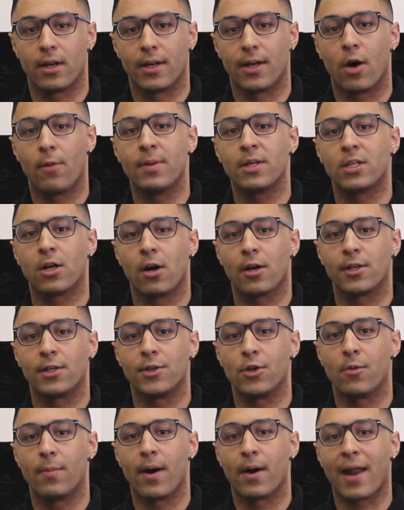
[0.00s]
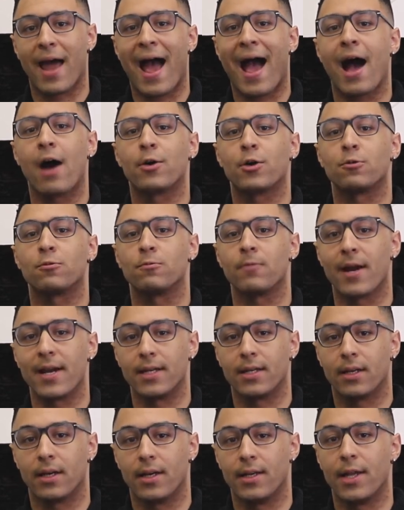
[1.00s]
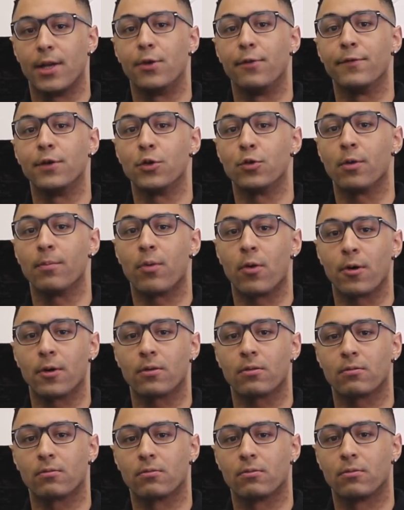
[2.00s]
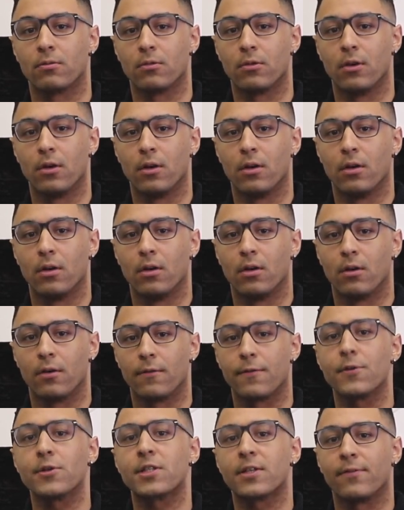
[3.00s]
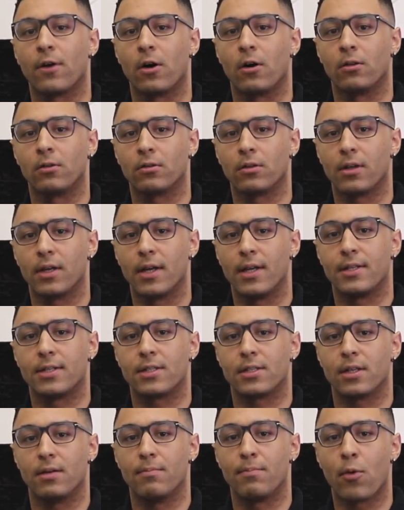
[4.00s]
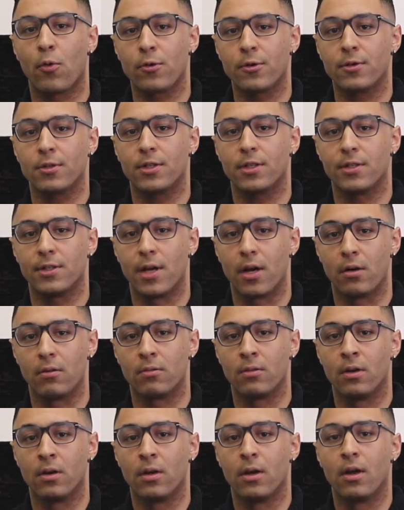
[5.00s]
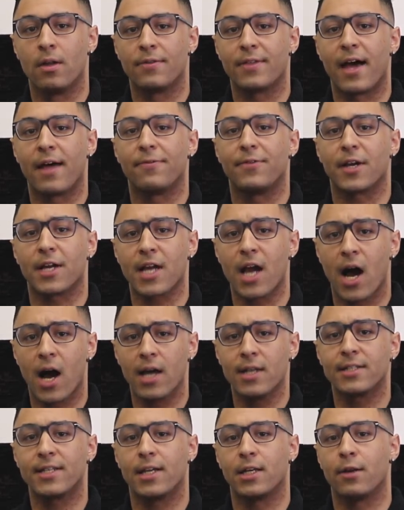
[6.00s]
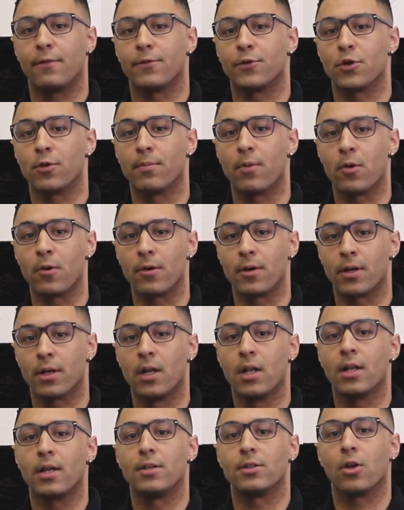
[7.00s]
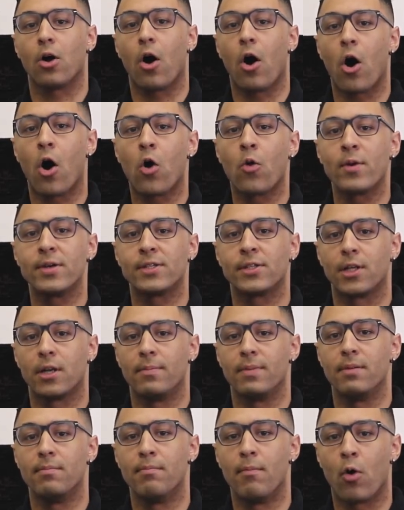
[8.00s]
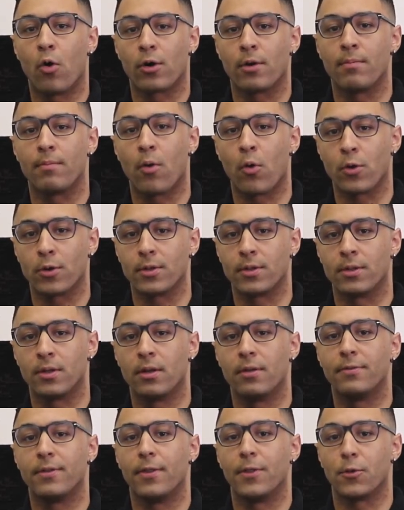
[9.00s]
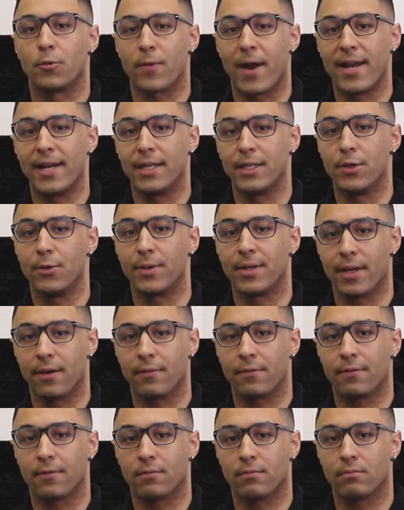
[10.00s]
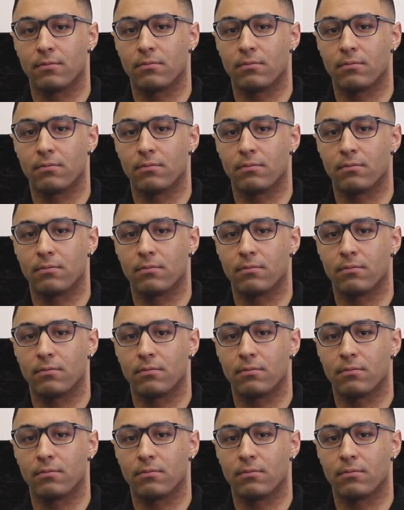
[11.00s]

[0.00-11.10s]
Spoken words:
and I'll be talking to you about how to write an interview report. First of all, it's important to know that the content of your report is always going to be more important than the rating you give.